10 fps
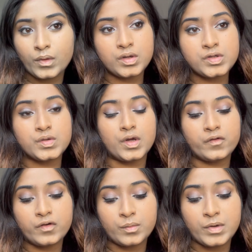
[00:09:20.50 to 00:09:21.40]
So now
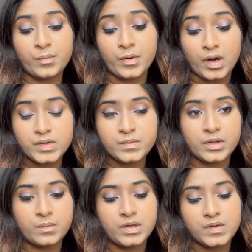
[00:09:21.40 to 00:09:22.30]
for my brows, I'm
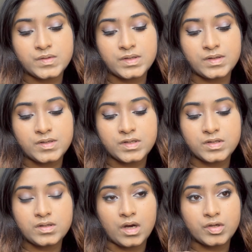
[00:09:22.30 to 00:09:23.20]
going to be using this
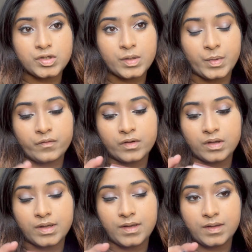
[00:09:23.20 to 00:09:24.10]
Anastasia
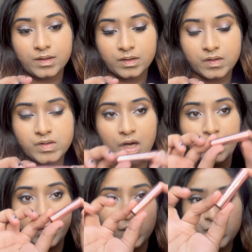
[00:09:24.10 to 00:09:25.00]
Beverly Hills
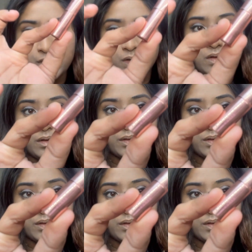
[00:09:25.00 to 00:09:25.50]
eyebrow gel.